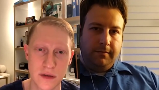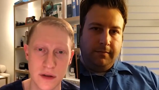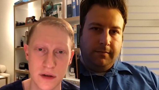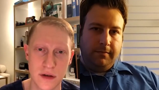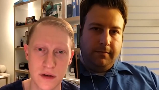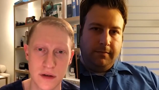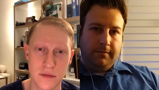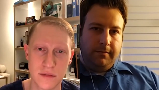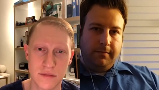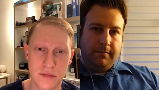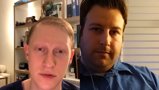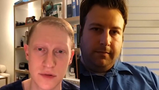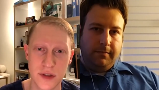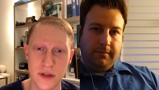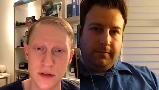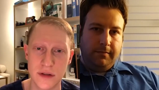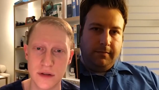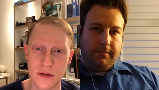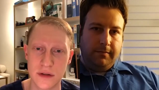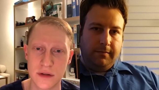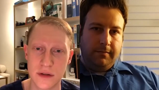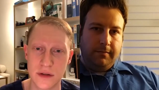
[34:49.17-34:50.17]
Speaker 1: ear
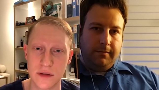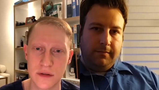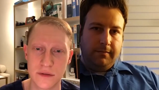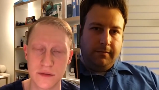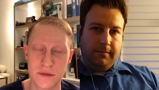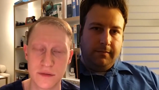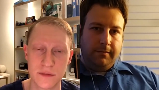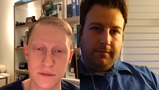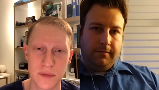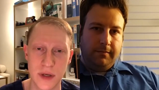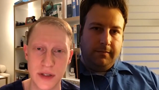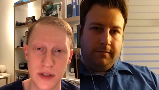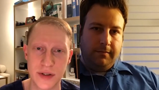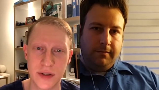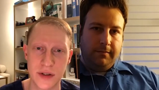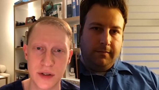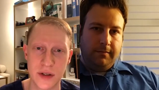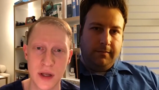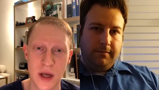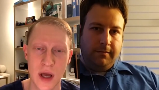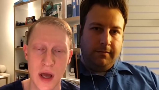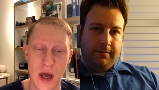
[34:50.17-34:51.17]
procedures you've
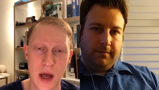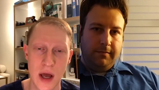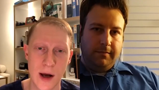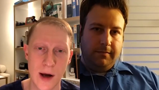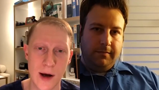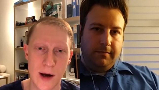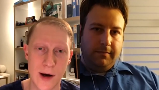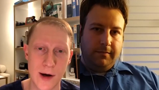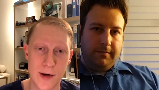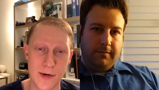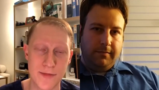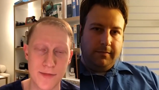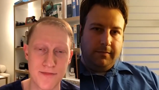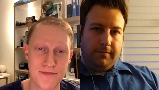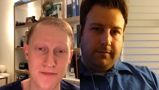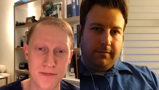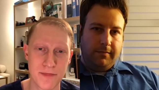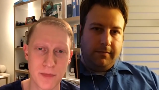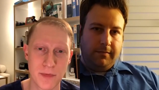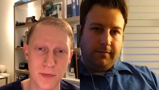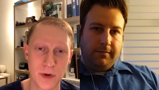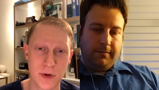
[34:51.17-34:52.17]
mentioned? Uh,
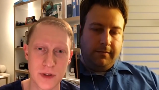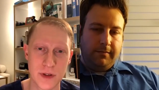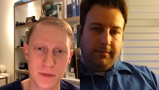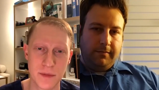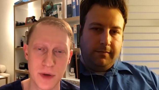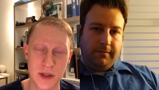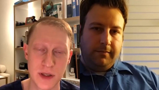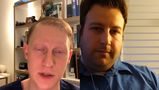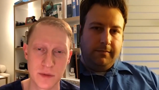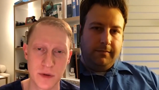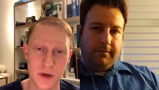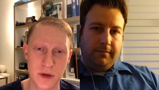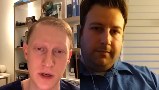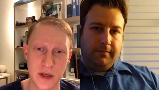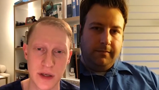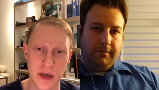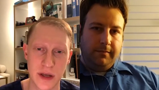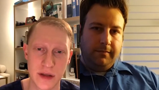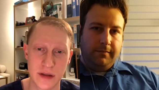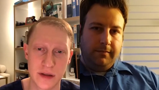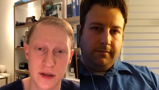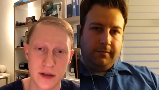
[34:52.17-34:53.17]
what's the best way to get
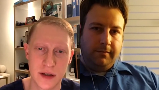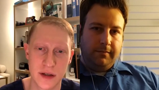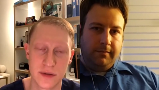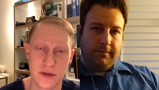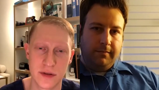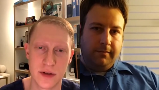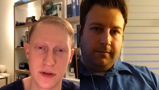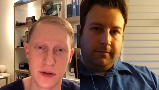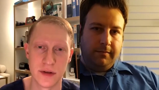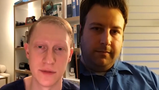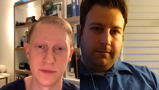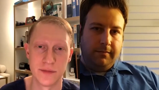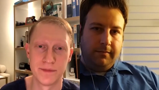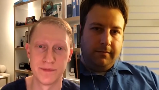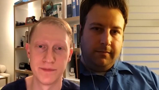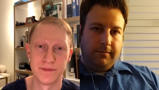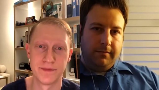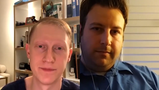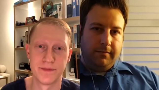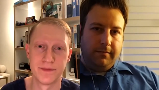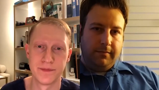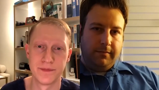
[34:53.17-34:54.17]
in touch with you?
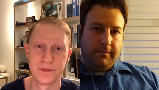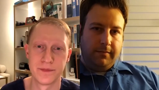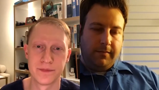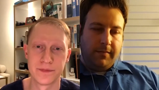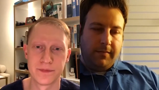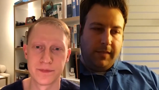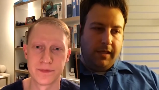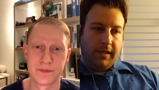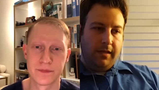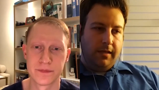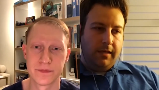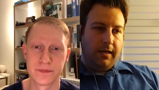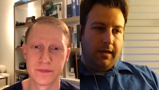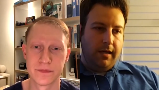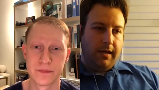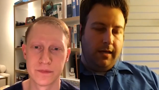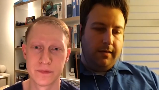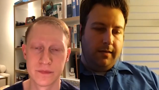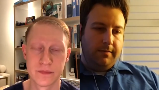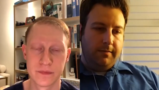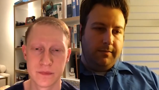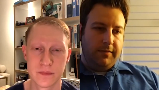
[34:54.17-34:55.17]

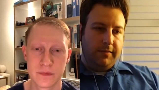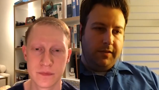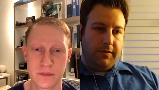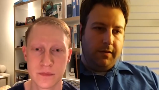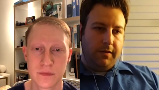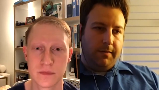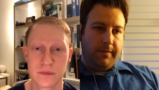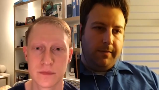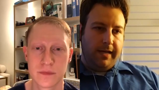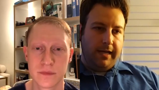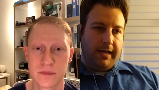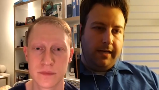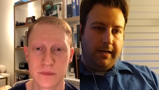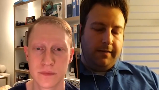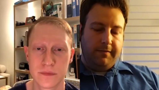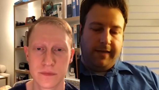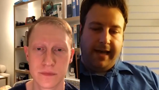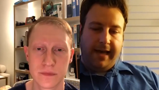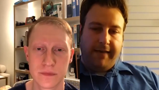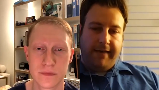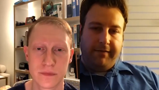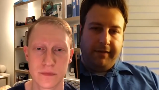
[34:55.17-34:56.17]
Speaker 2: Um, so I'm out of
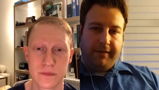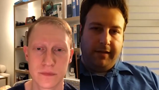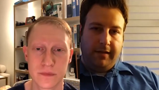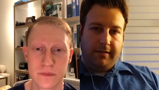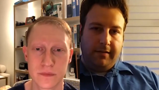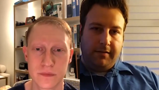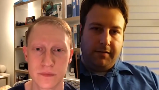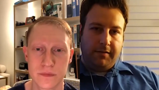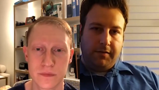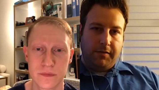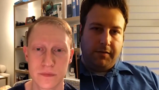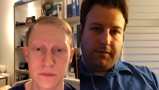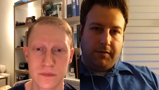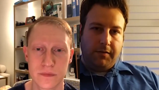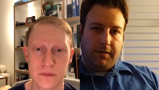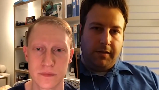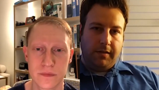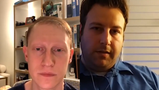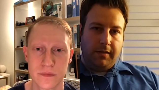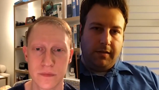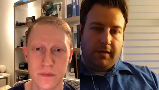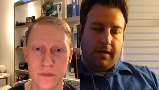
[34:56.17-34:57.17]
Advocate, so you
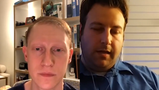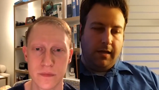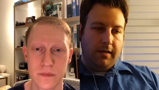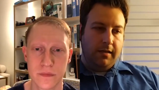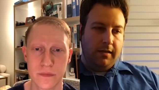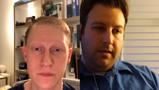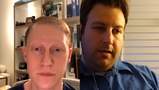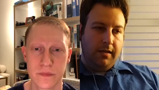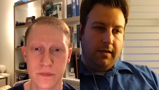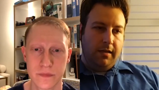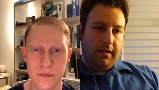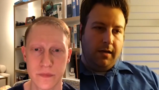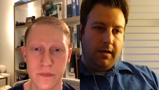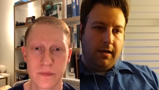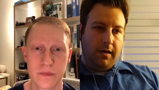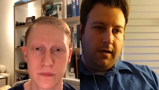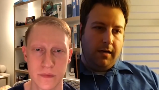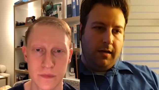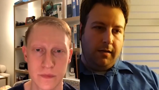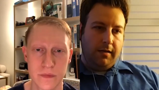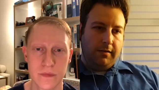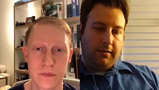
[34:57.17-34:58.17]
can uh,
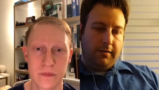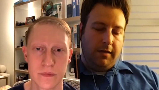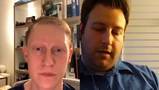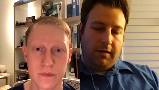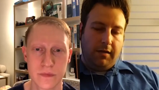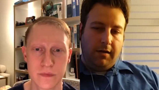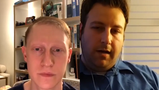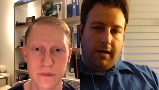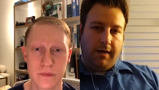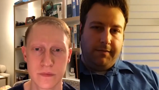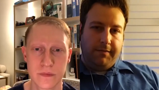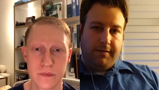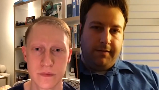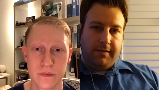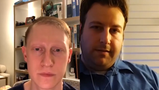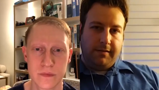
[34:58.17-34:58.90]
uh call our office